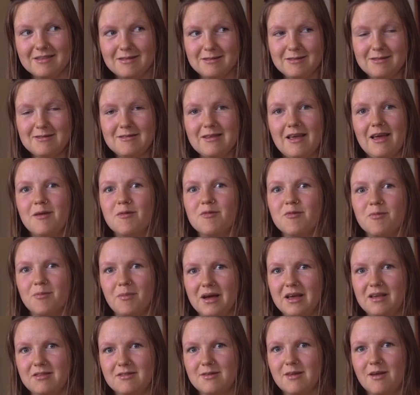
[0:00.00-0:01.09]
save
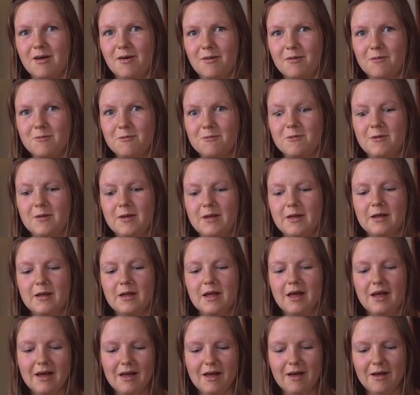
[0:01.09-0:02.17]
myself.
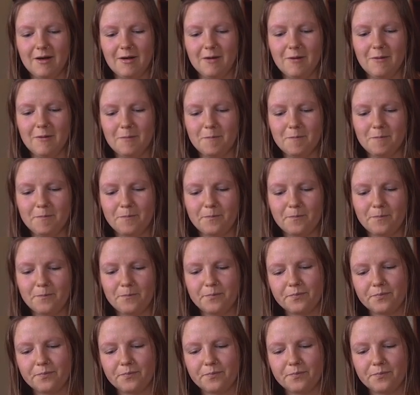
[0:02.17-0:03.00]
Um,